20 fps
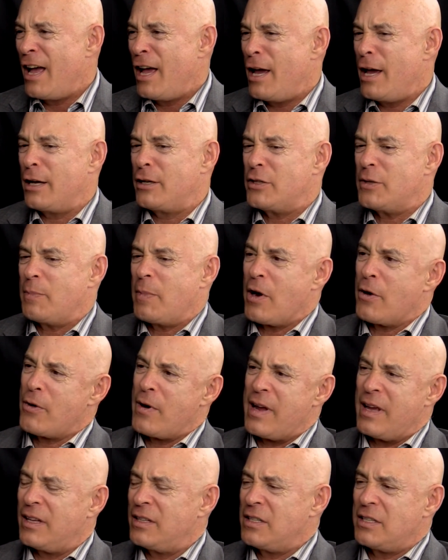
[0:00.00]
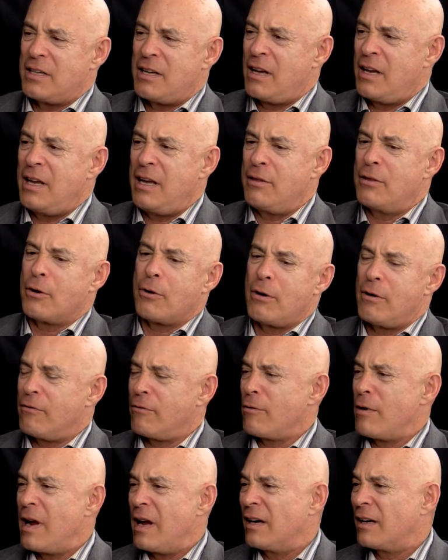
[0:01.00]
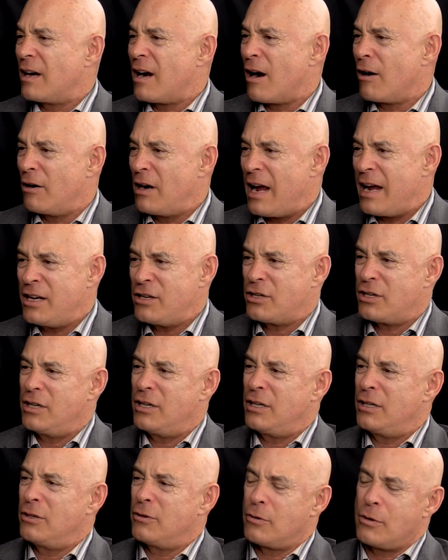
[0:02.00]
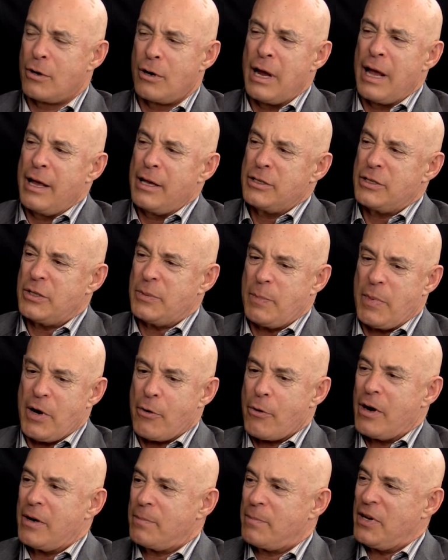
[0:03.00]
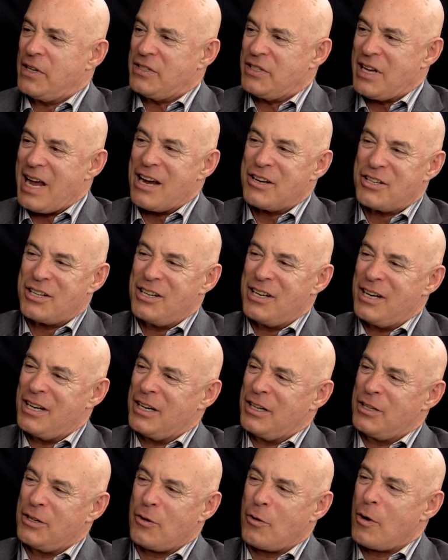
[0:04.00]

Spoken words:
experience either of reincarnation or spirit possession,